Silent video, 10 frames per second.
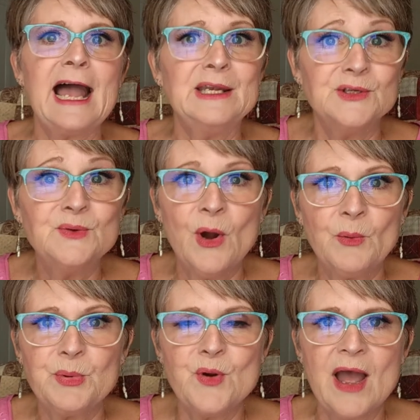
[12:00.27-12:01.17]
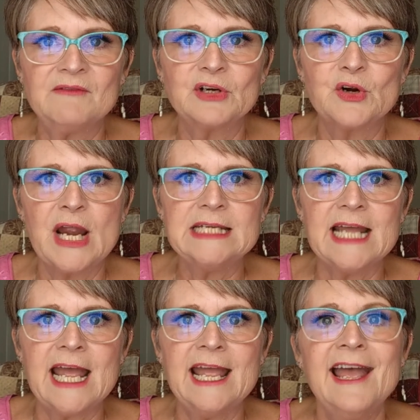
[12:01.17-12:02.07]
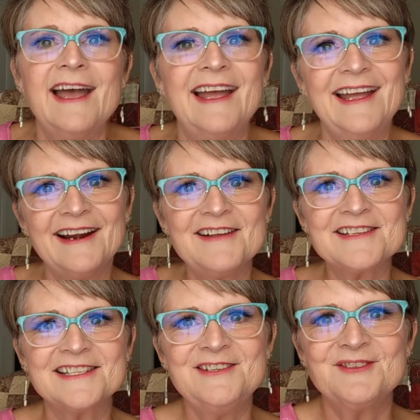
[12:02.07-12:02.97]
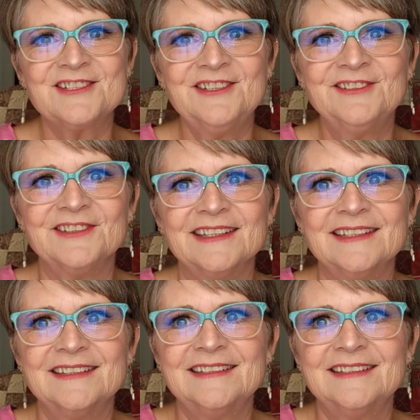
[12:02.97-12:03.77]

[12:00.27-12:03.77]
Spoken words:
I do hope you have a great day, and I'll see you soon.